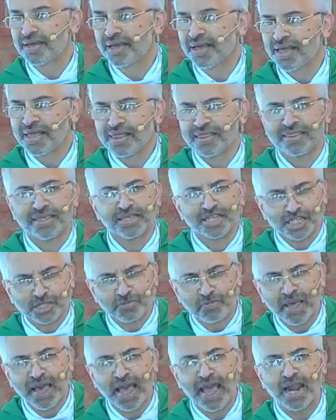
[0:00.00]
This
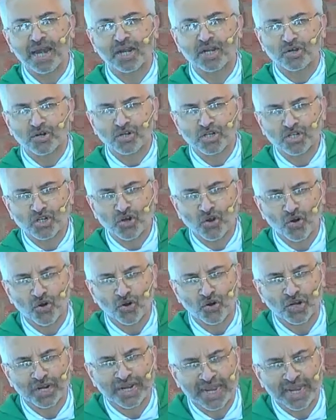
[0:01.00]
man could not